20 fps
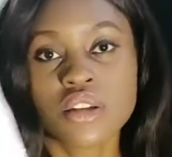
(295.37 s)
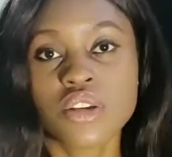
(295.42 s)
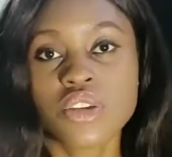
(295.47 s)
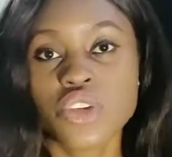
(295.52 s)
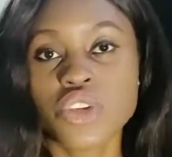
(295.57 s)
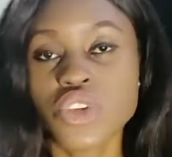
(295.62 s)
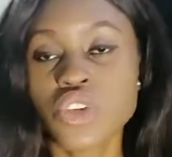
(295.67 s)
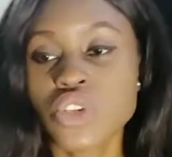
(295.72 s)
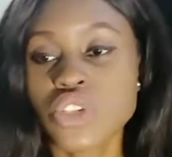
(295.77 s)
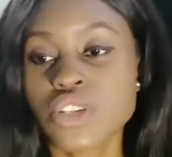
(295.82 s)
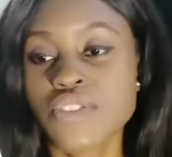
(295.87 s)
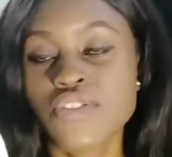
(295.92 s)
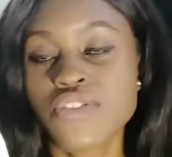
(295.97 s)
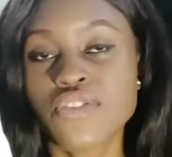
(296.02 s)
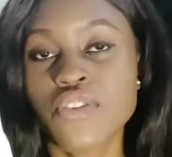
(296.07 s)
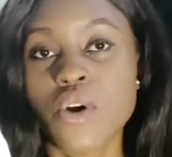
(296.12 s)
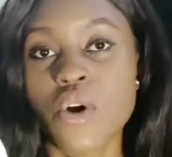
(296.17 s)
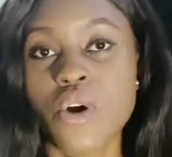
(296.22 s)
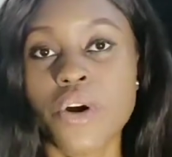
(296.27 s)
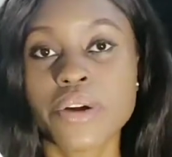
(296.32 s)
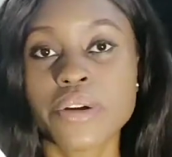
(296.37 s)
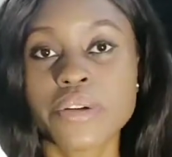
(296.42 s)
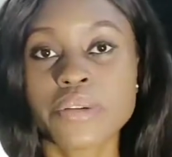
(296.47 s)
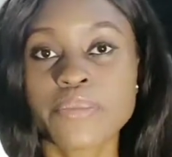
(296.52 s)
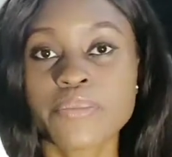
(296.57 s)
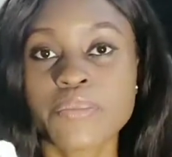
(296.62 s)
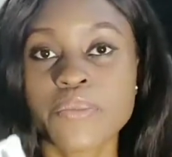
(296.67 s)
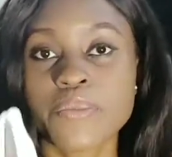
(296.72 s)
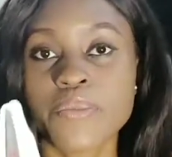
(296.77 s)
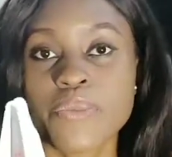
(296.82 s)
You use it for
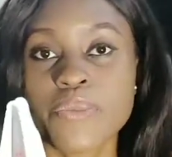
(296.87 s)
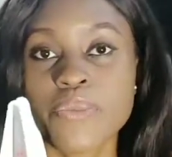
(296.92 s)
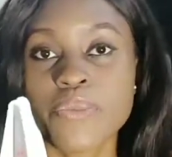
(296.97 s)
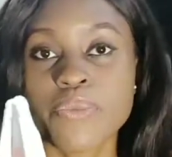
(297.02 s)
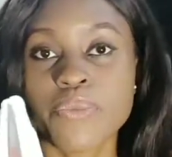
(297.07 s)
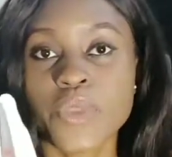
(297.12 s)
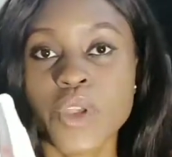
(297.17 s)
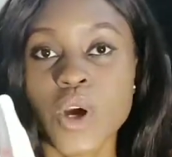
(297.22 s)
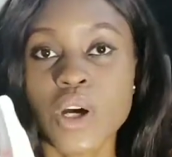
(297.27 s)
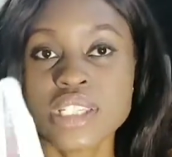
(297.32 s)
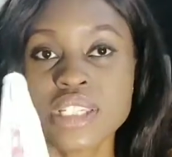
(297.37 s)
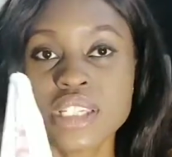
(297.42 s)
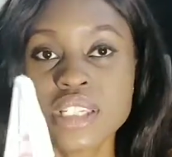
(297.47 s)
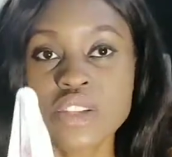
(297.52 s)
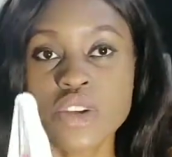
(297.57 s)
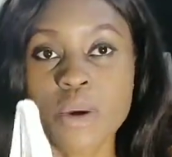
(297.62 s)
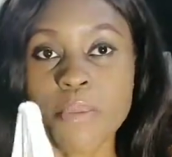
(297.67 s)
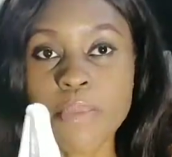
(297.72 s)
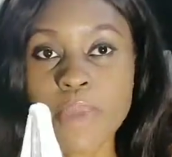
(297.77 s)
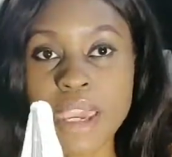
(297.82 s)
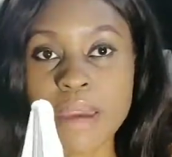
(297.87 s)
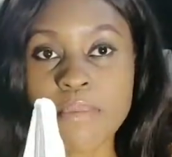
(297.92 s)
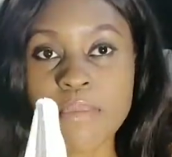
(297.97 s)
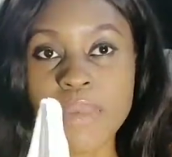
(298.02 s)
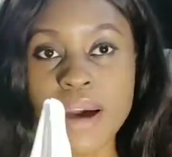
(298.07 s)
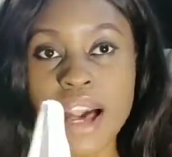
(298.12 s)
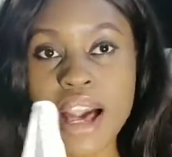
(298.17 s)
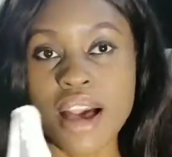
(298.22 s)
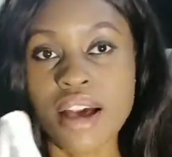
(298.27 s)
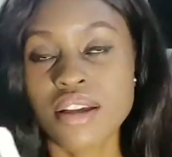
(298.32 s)
cutting your
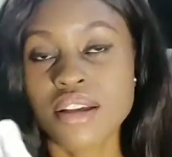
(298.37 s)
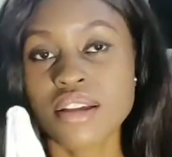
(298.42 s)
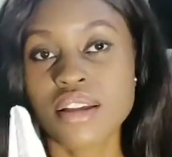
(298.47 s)
paper,